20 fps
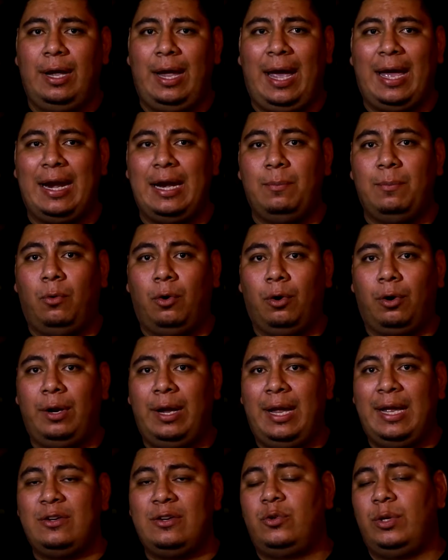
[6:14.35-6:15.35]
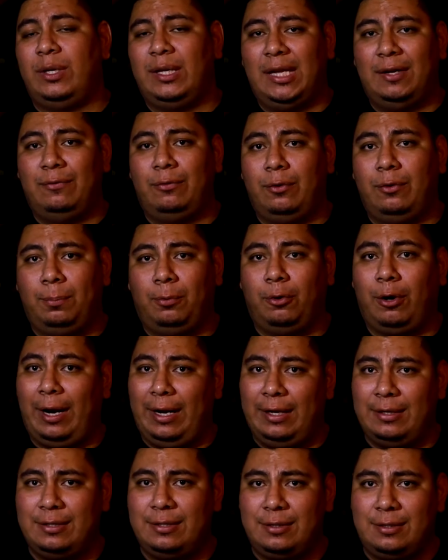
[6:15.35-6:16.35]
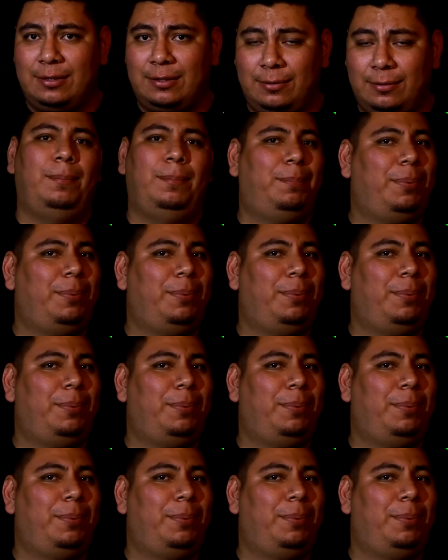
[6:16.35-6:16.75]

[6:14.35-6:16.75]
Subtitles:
at a more entry-level price.